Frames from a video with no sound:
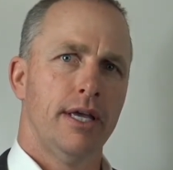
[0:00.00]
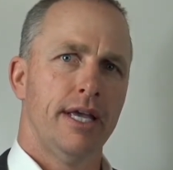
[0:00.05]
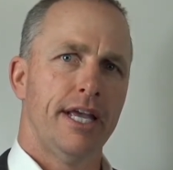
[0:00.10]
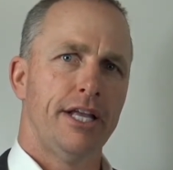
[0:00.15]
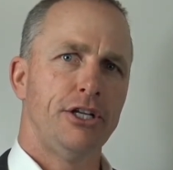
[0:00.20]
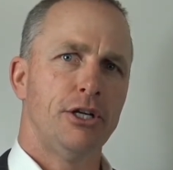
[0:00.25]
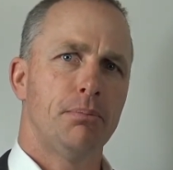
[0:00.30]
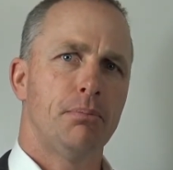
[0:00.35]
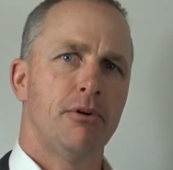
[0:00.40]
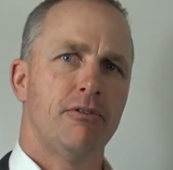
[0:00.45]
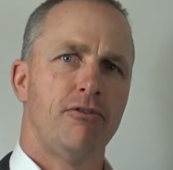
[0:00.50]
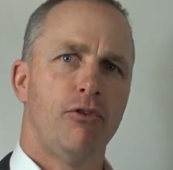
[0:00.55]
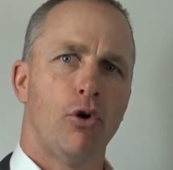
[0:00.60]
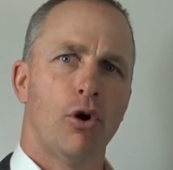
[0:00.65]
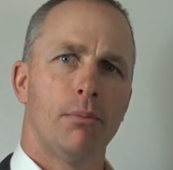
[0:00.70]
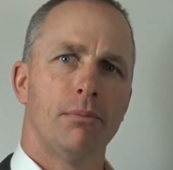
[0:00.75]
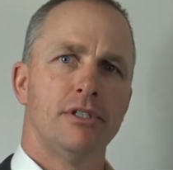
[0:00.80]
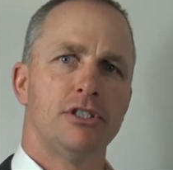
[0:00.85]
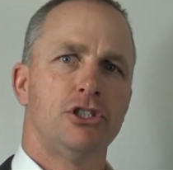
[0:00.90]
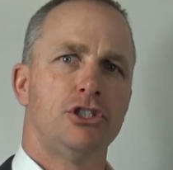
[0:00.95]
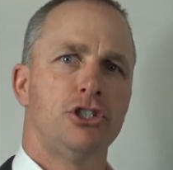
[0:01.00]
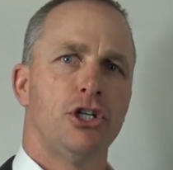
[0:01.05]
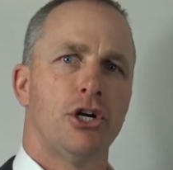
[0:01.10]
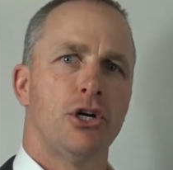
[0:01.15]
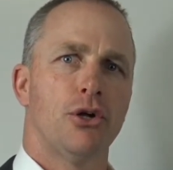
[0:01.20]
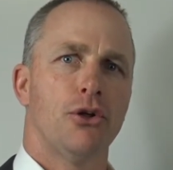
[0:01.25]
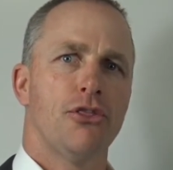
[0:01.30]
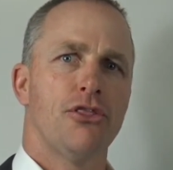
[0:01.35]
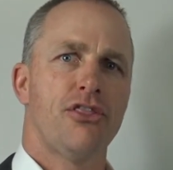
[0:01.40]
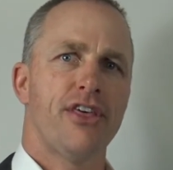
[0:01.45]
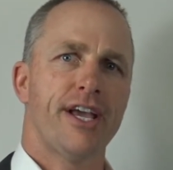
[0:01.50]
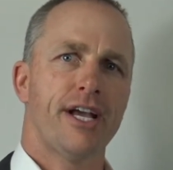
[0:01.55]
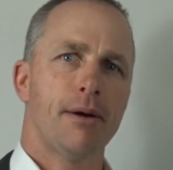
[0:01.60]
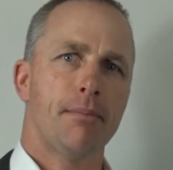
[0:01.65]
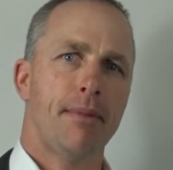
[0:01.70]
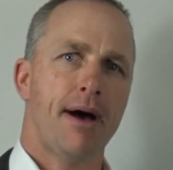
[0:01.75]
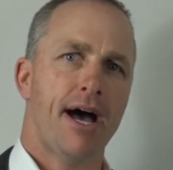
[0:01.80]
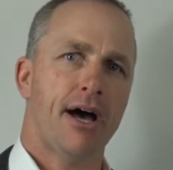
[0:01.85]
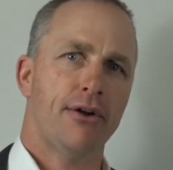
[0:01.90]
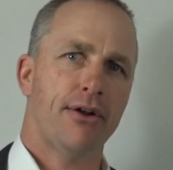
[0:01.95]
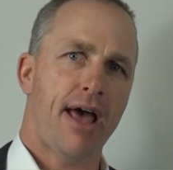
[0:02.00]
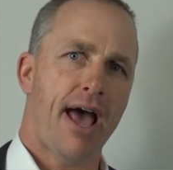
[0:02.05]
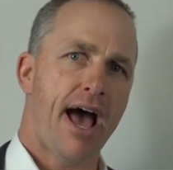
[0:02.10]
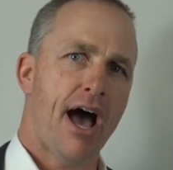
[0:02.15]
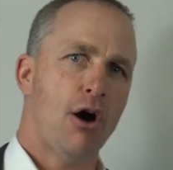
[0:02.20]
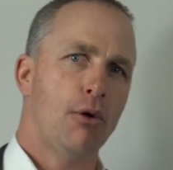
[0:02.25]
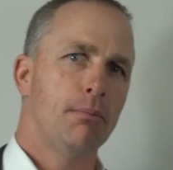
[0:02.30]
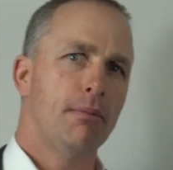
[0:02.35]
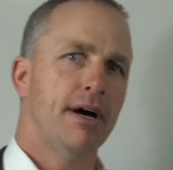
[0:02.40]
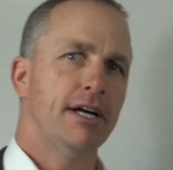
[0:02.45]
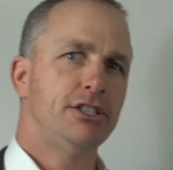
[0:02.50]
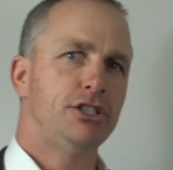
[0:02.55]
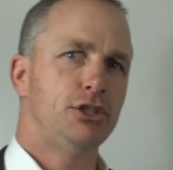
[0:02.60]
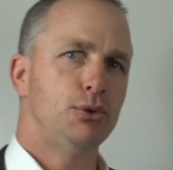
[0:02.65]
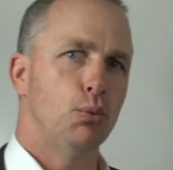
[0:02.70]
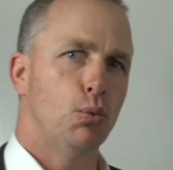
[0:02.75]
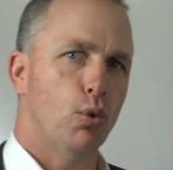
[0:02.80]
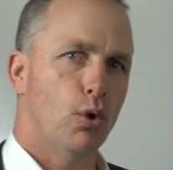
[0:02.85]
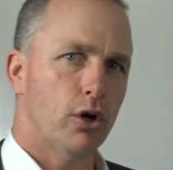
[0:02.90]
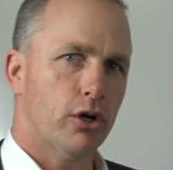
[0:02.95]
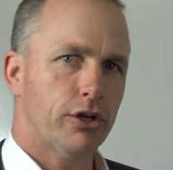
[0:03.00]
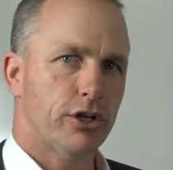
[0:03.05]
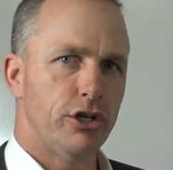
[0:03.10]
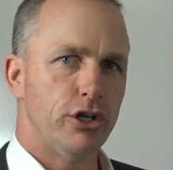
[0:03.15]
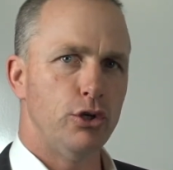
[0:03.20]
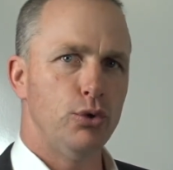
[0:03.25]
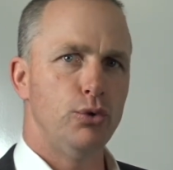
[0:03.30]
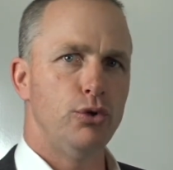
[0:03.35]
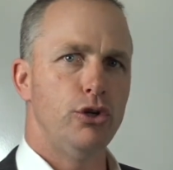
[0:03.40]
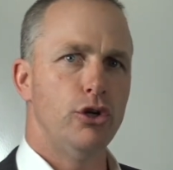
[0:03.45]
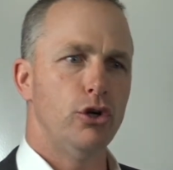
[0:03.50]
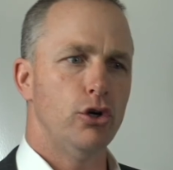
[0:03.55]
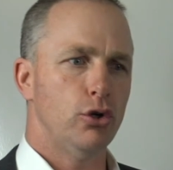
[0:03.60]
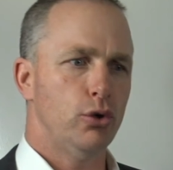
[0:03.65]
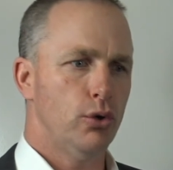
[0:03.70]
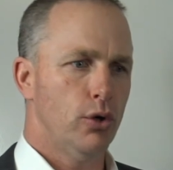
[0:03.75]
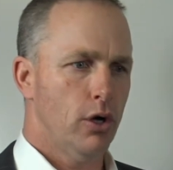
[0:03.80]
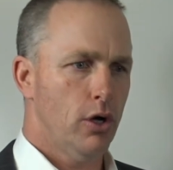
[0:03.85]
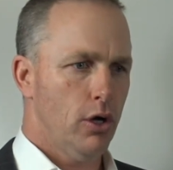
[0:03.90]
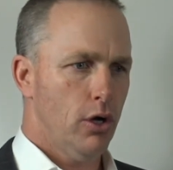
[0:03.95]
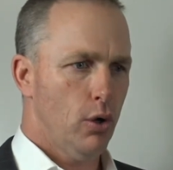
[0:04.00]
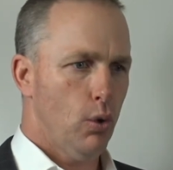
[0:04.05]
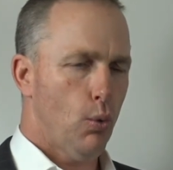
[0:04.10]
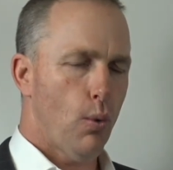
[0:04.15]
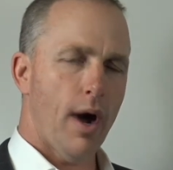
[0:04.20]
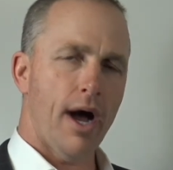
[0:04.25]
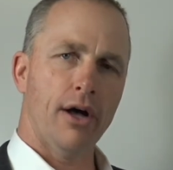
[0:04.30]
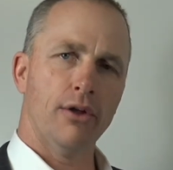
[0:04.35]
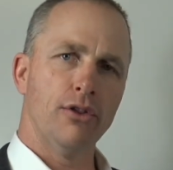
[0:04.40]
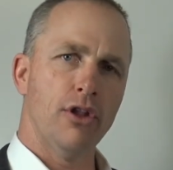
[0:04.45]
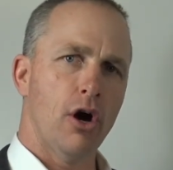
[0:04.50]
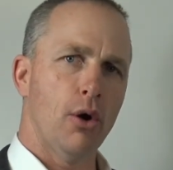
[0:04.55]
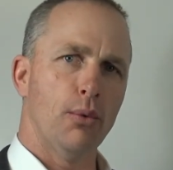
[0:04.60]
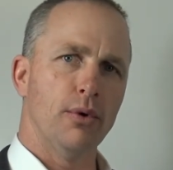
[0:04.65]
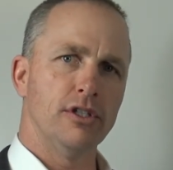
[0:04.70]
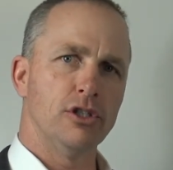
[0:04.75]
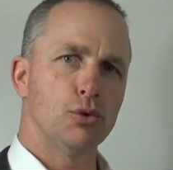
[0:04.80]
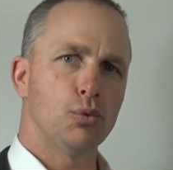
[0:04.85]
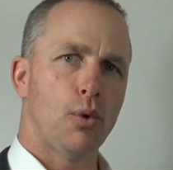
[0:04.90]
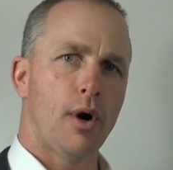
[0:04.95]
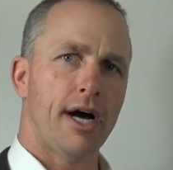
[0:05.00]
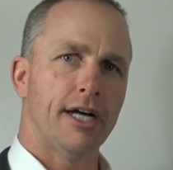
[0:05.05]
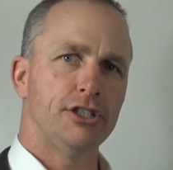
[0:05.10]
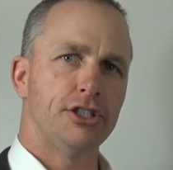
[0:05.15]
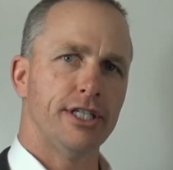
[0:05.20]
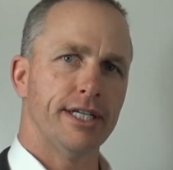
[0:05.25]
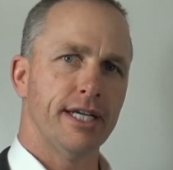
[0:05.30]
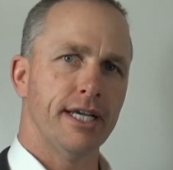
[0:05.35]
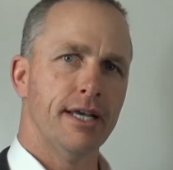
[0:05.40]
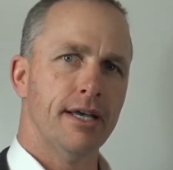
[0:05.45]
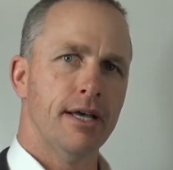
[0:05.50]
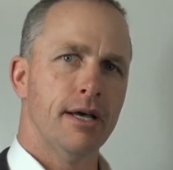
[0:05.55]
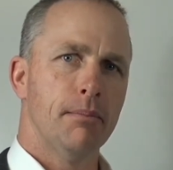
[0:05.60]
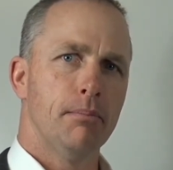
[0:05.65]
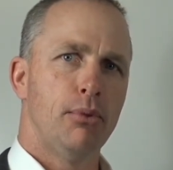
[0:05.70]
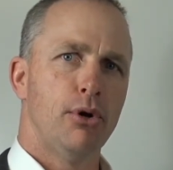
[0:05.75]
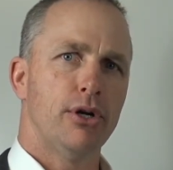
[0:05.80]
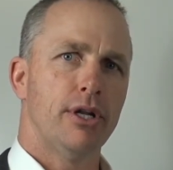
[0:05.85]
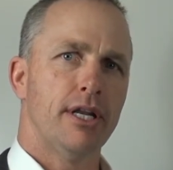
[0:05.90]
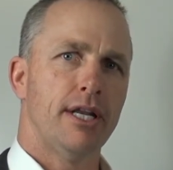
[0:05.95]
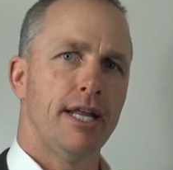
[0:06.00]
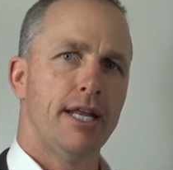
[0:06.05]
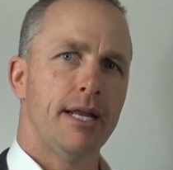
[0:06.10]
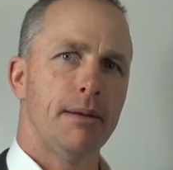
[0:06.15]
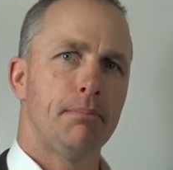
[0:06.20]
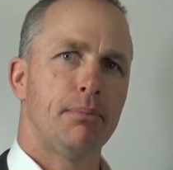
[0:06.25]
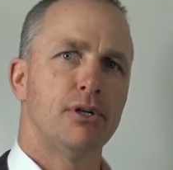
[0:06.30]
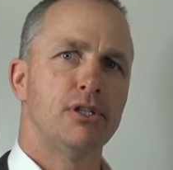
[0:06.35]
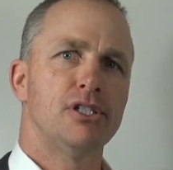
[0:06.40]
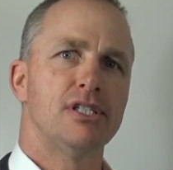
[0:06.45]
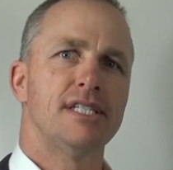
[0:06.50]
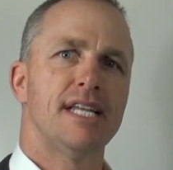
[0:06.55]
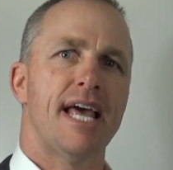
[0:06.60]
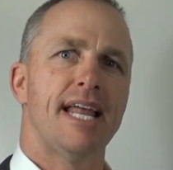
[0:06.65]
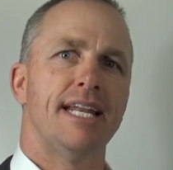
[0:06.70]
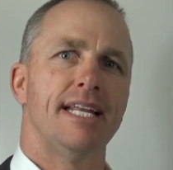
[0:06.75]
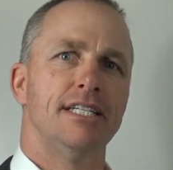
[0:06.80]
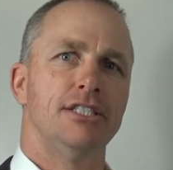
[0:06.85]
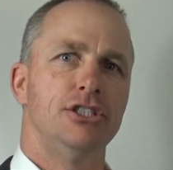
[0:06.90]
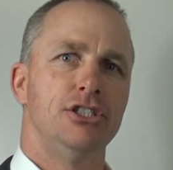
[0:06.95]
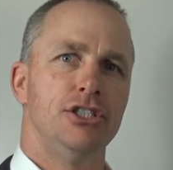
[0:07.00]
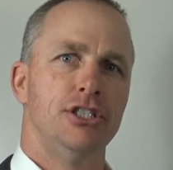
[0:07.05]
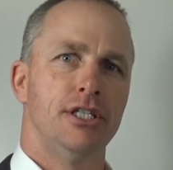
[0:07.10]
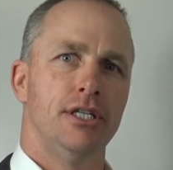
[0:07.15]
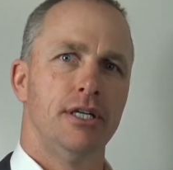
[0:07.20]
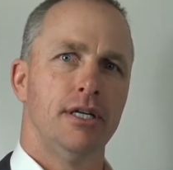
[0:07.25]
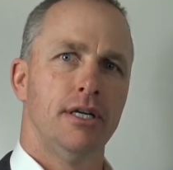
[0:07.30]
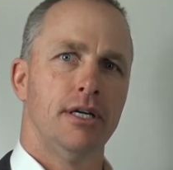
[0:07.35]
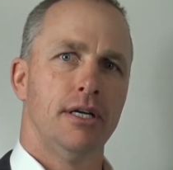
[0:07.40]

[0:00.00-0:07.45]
In your performance journal, think about how much work you do while no one's watching. Put it in a percentage.